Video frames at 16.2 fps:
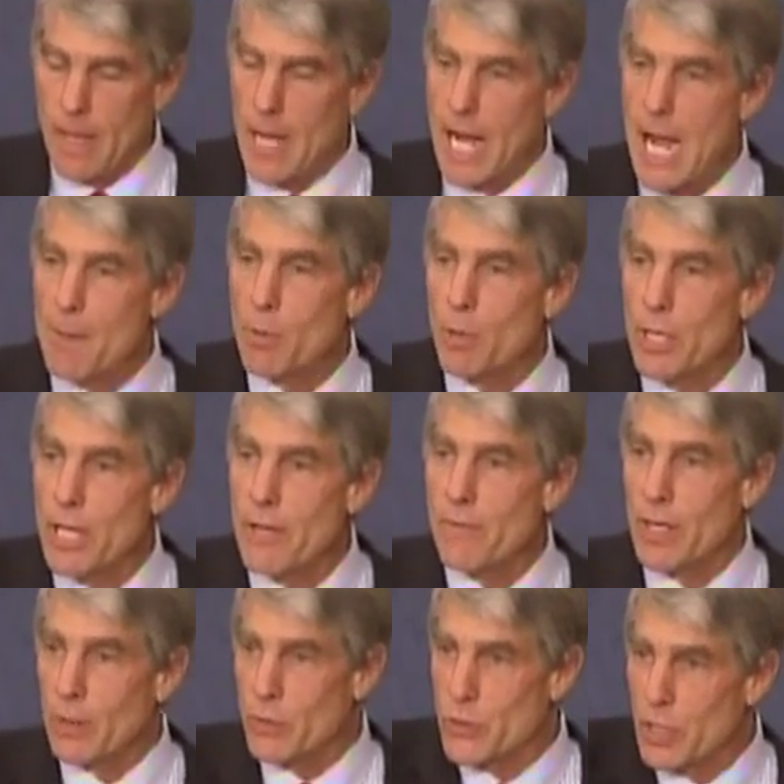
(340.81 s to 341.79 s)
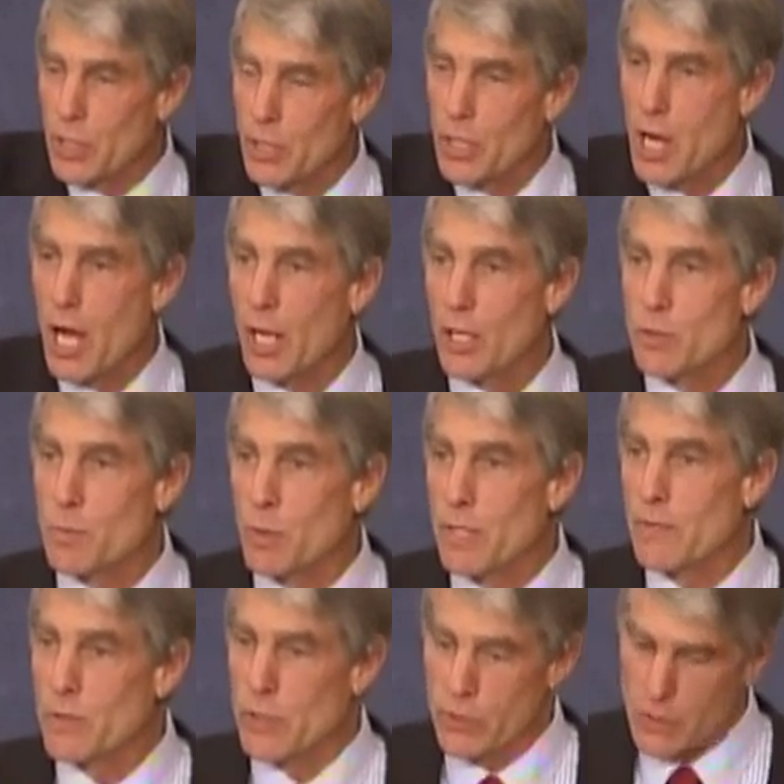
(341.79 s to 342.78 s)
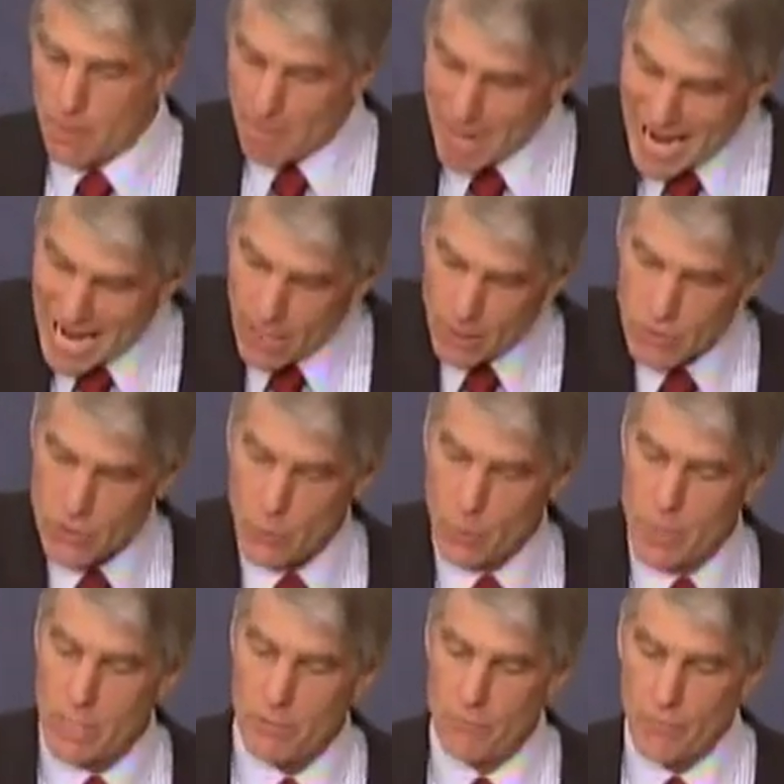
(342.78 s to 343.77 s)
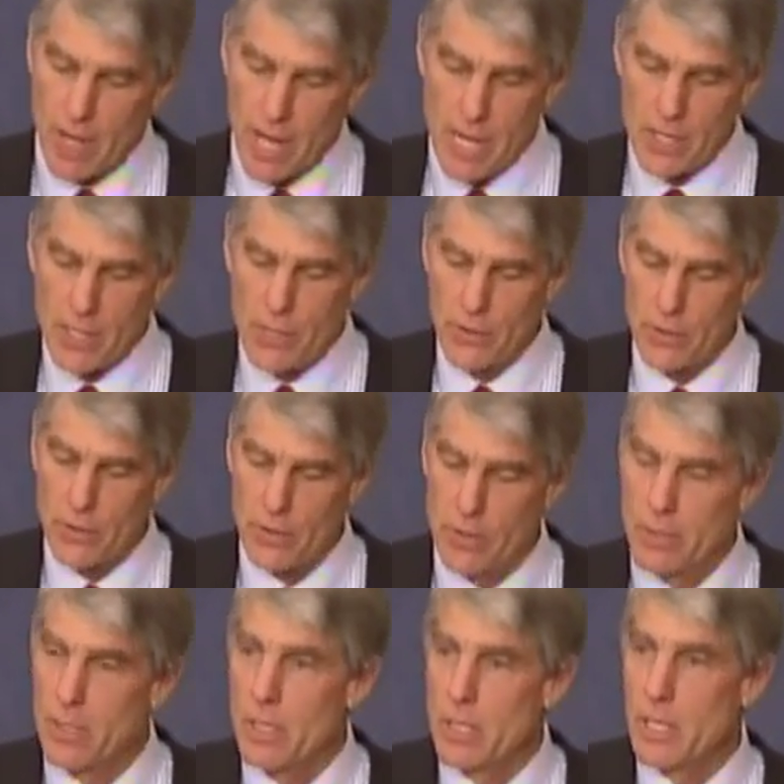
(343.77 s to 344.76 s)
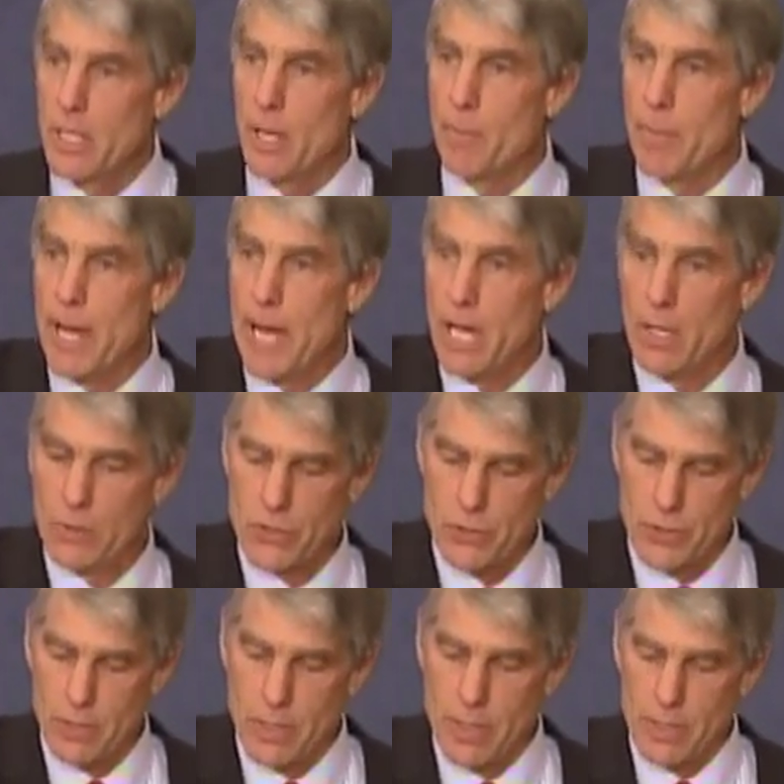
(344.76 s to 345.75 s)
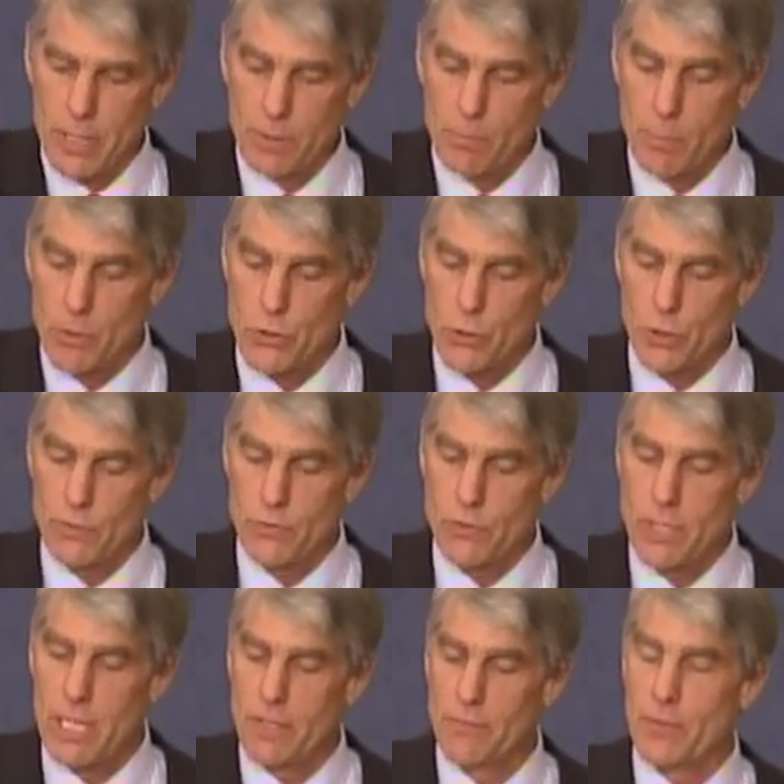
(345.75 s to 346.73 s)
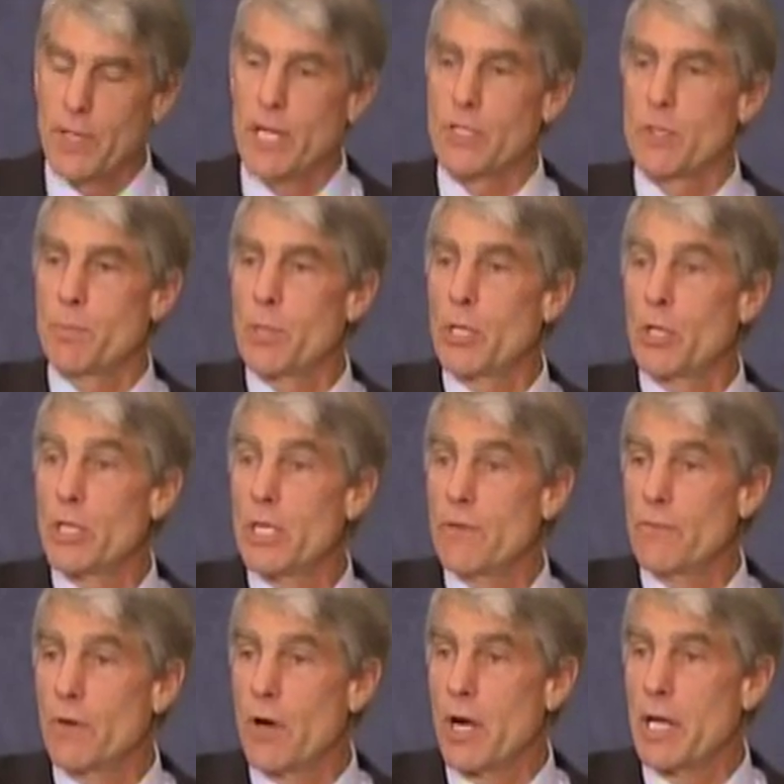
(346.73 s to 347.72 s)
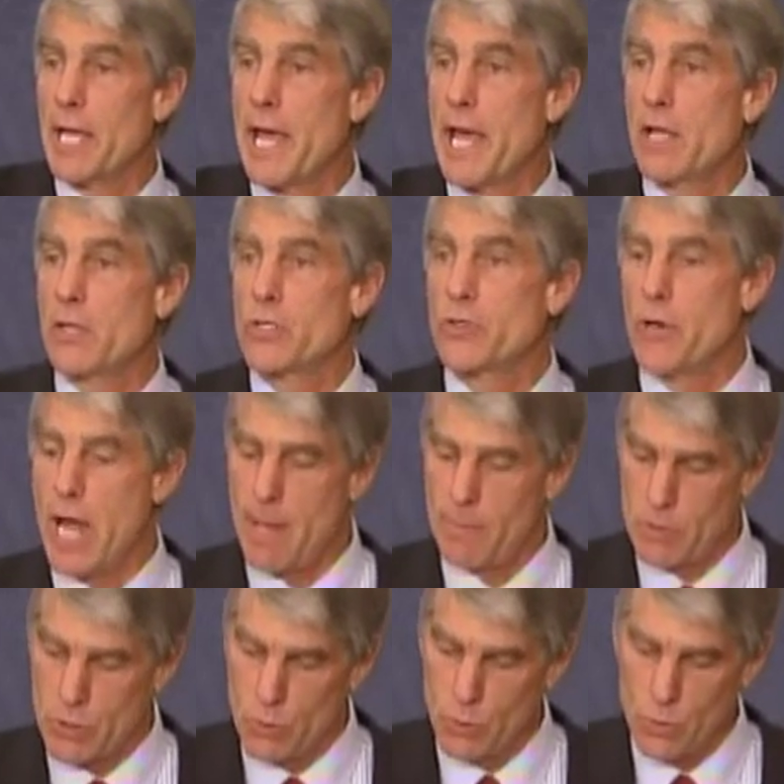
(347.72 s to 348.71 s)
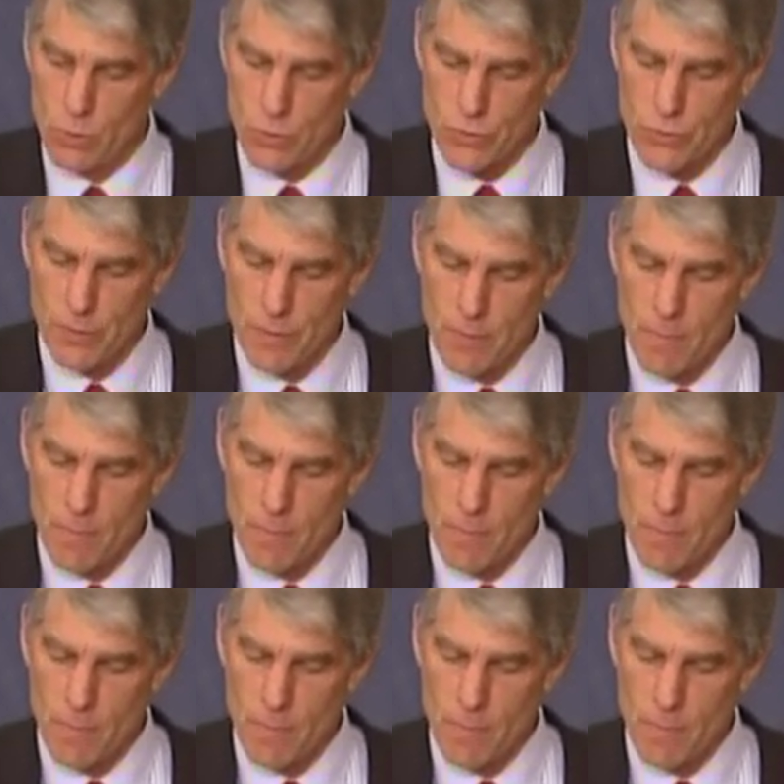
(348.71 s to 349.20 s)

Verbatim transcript: I believe, I know Senator Collins believes, there's a balance that we can find here, a balance that preserves needed flexibility for our cash strapped schools,